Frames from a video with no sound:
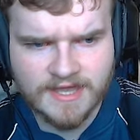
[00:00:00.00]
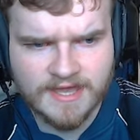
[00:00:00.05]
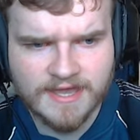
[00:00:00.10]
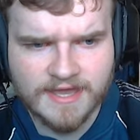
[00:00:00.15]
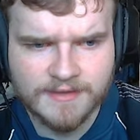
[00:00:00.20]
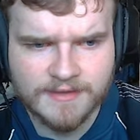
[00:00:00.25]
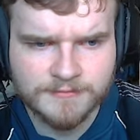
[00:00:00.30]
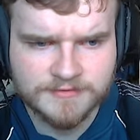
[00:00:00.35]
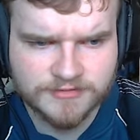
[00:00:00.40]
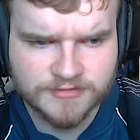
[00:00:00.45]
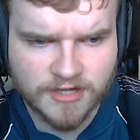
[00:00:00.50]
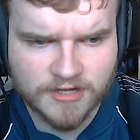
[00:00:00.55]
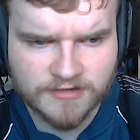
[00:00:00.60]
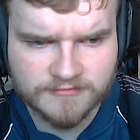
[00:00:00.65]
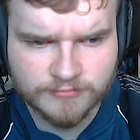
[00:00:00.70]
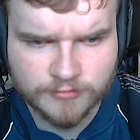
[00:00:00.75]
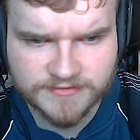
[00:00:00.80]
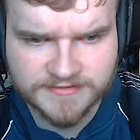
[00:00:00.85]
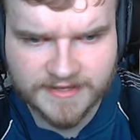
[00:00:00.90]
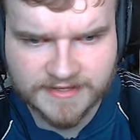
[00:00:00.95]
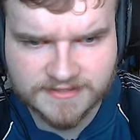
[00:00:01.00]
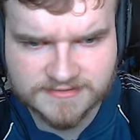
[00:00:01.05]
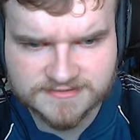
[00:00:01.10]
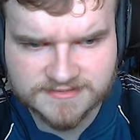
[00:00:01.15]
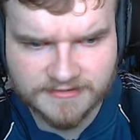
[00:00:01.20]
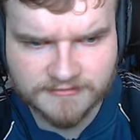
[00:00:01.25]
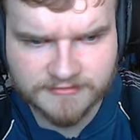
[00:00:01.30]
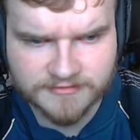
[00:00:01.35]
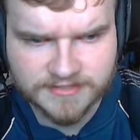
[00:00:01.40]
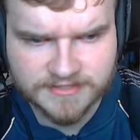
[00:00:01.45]
We took off one
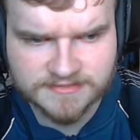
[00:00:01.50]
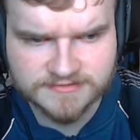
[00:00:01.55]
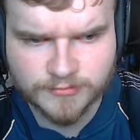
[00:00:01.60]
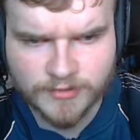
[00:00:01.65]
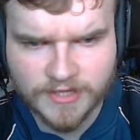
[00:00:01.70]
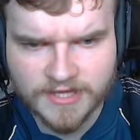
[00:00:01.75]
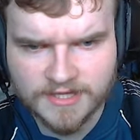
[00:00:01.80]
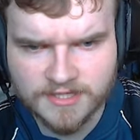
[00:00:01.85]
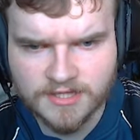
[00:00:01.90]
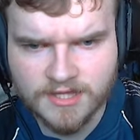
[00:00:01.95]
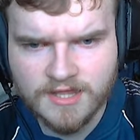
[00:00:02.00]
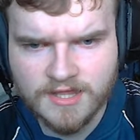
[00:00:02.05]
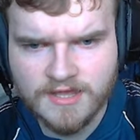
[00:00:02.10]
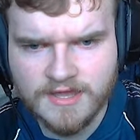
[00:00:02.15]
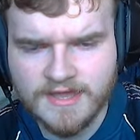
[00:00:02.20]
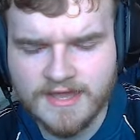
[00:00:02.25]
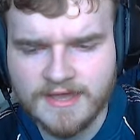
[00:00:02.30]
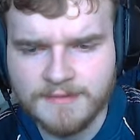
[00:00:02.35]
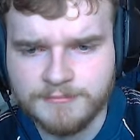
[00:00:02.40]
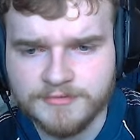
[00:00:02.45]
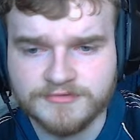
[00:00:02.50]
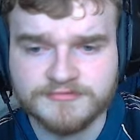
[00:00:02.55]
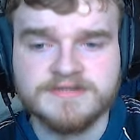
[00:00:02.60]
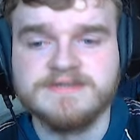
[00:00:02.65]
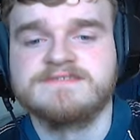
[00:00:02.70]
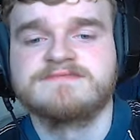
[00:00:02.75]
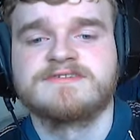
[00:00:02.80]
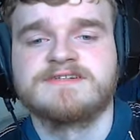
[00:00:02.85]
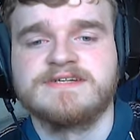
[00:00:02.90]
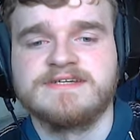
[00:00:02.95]
dexterity as well, but the
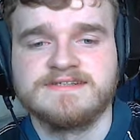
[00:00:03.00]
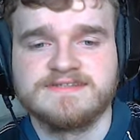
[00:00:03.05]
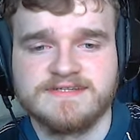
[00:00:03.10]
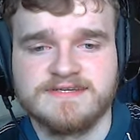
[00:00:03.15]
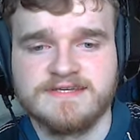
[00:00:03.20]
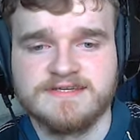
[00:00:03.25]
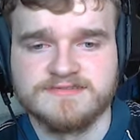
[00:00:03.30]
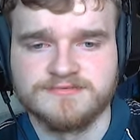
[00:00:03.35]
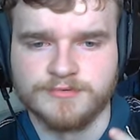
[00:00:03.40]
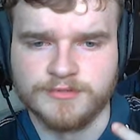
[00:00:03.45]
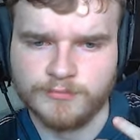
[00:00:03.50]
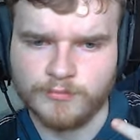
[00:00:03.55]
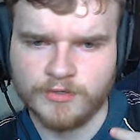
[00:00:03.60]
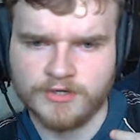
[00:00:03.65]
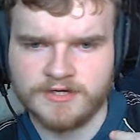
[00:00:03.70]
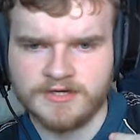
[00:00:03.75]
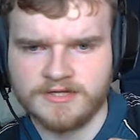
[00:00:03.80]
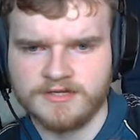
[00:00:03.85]
reason for this is we're working